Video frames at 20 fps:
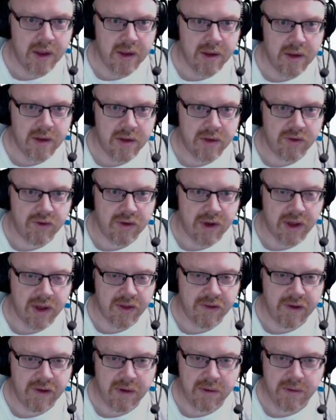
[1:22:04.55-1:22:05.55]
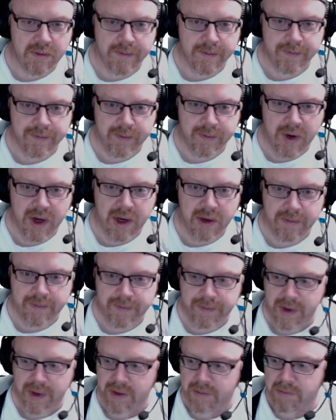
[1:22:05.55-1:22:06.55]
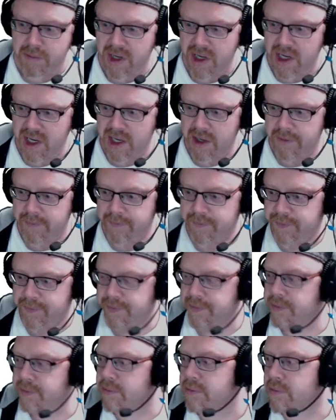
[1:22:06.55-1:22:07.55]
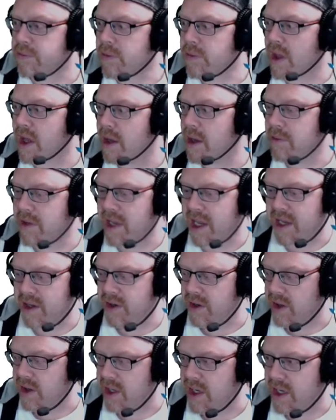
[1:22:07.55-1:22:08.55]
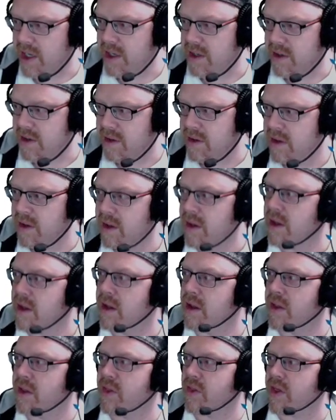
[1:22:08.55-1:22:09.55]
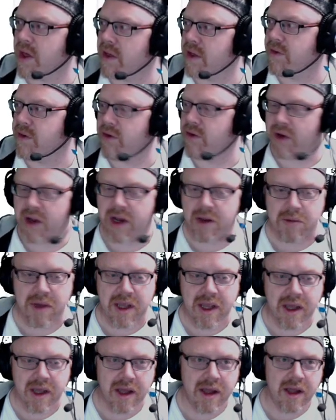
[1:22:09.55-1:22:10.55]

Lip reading: Straight through. Right. It's Monday. I'm getting an early night. Thanks for joining me.